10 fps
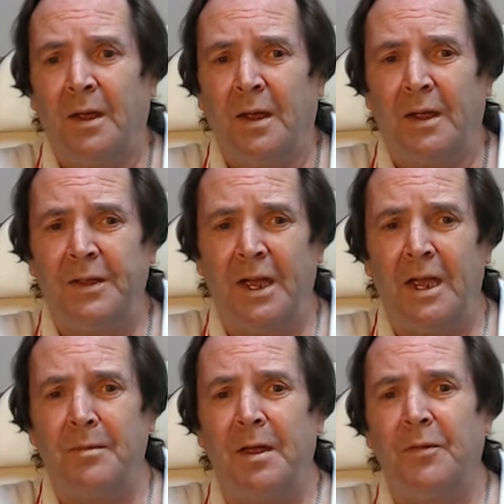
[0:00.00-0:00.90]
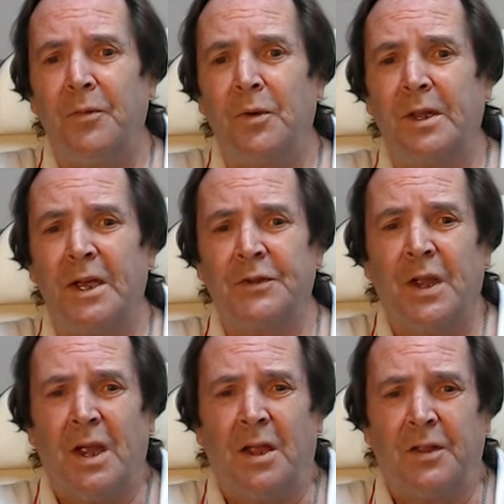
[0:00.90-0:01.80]
In the IMF forecast,
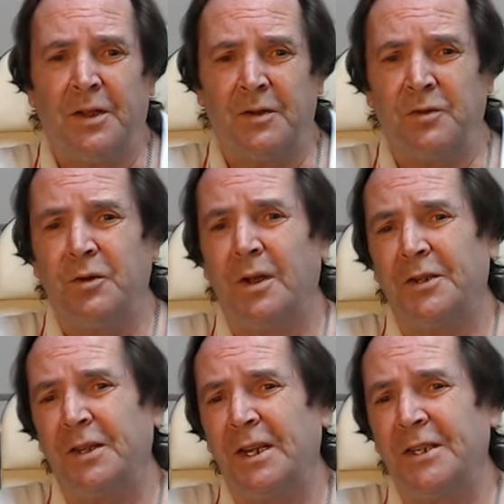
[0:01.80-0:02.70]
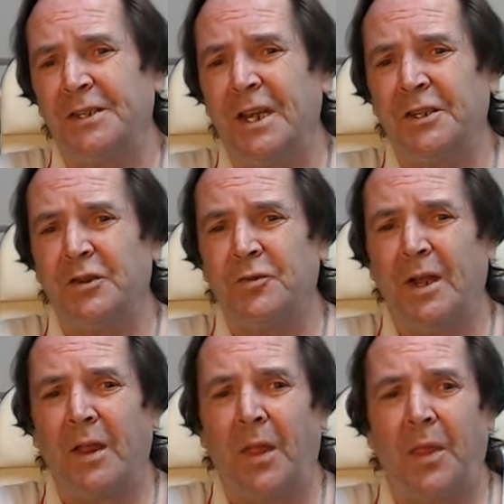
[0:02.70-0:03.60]
the United States is
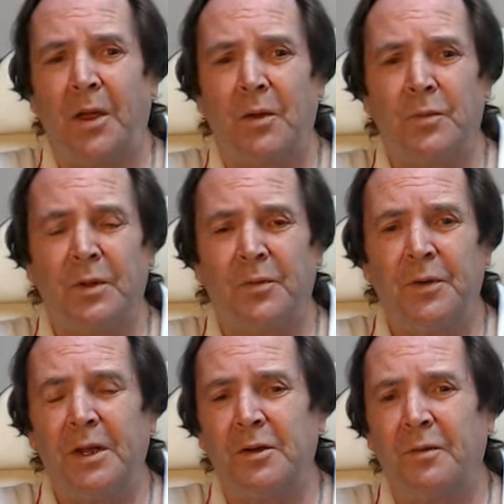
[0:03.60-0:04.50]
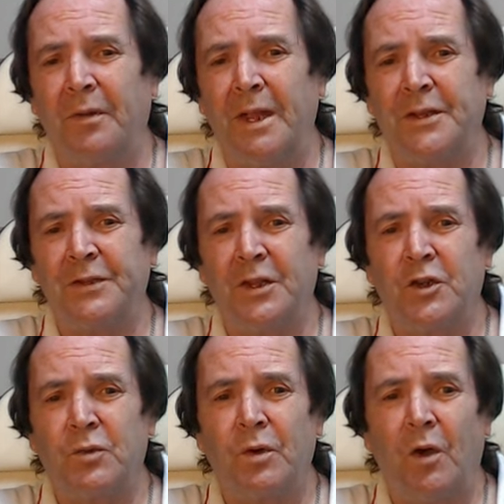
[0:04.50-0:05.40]
ranked third with a figure of less than
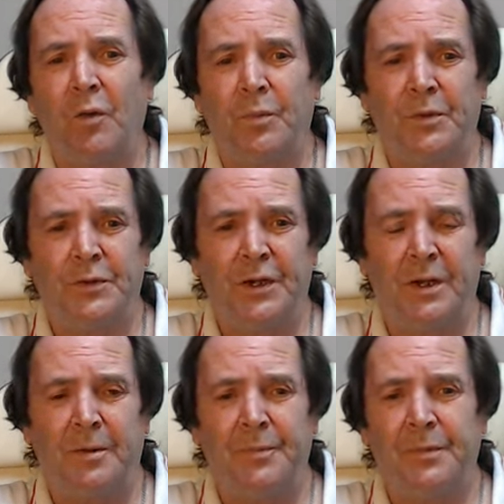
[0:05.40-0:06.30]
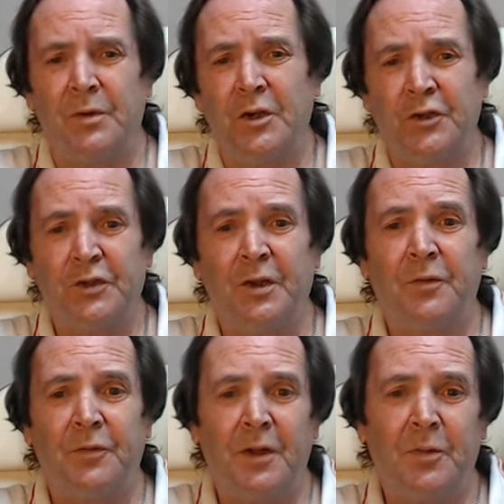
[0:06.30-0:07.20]
12%. Russia's in
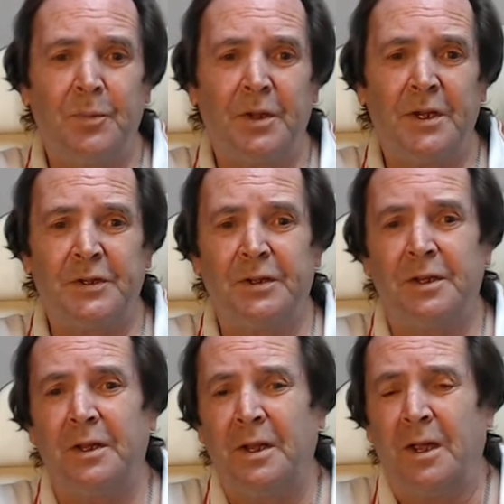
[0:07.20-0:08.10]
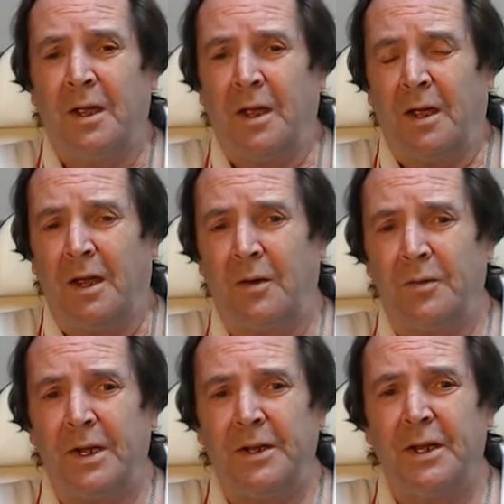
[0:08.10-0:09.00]
fifth place in the
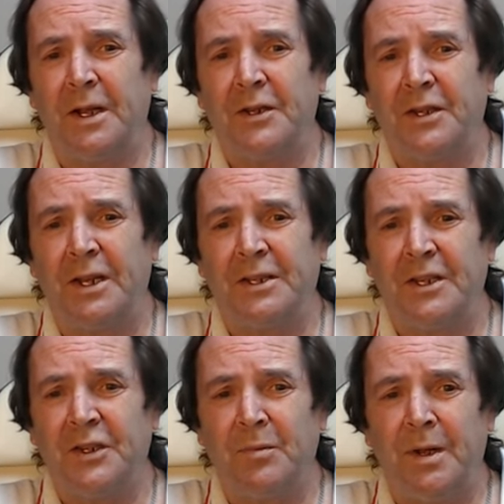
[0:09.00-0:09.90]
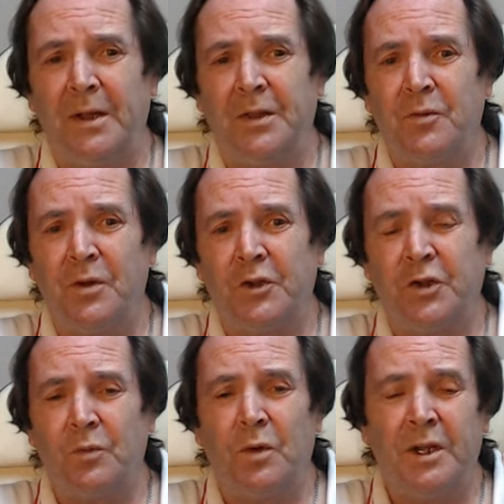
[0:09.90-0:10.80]
rating, and it's anticipated that
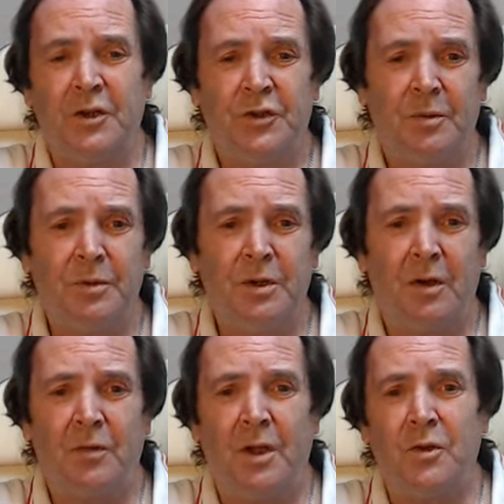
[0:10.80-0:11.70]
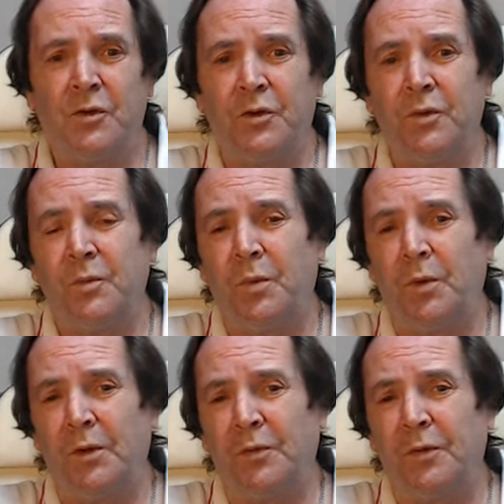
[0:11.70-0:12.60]
Russia will contribute around
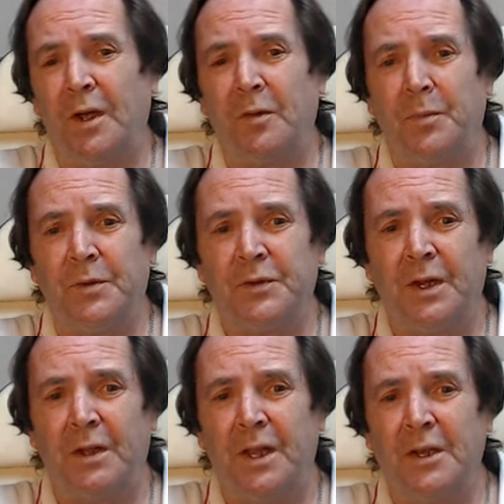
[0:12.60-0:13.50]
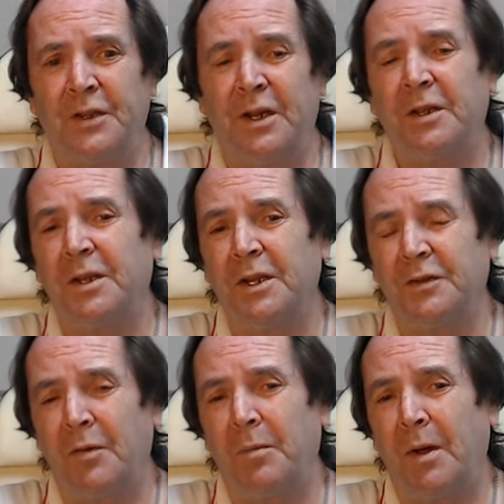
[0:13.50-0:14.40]
2.5%. That's an increase
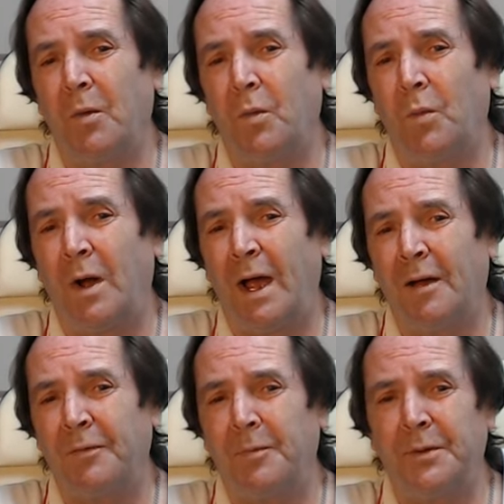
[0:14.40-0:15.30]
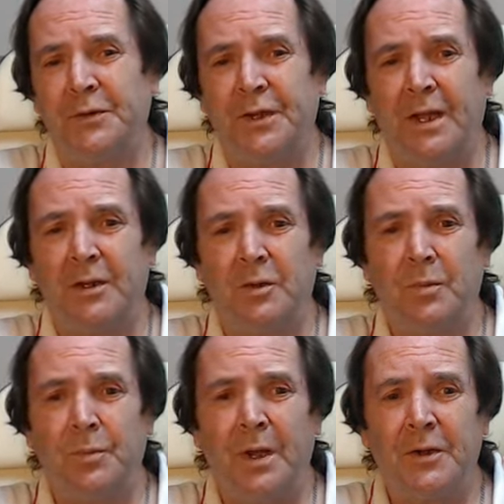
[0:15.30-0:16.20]
of about 0.5%
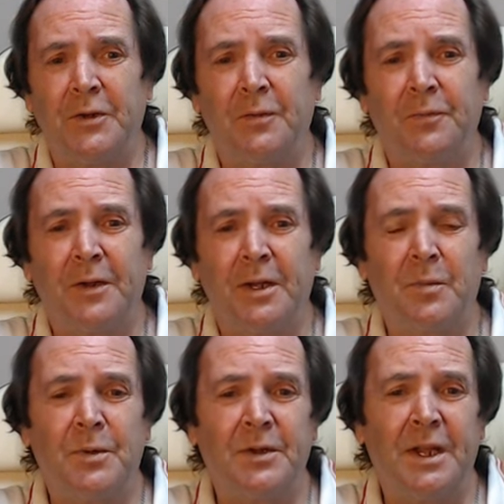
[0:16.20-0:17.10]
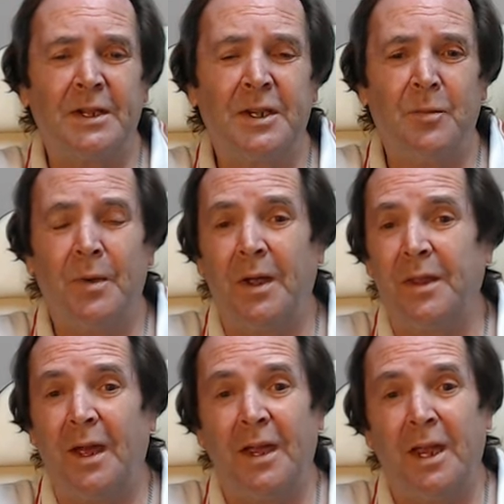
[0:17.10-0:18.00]
compared to the figure predicted by
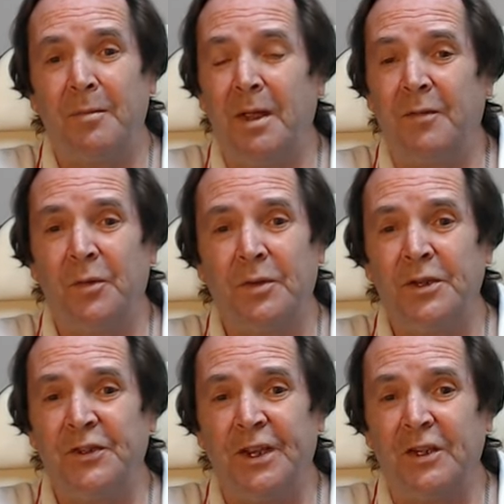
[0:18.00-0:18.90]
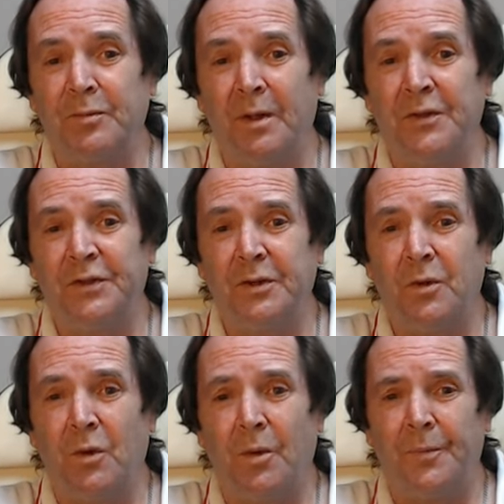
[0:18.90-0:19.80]
the IMF only 6 months
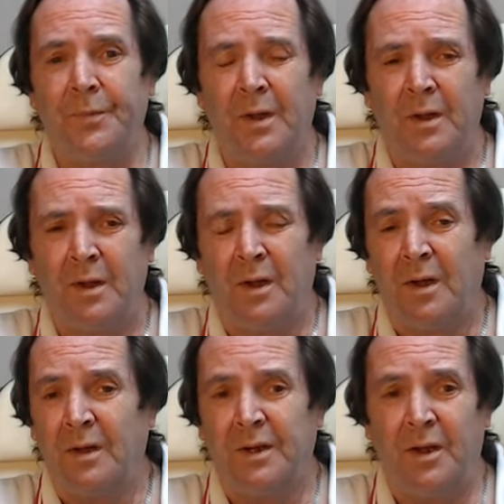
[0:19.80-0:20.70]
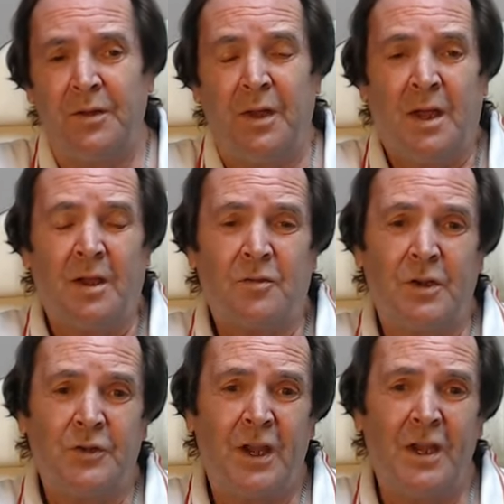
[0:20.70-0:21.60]
ago. Now, Russia is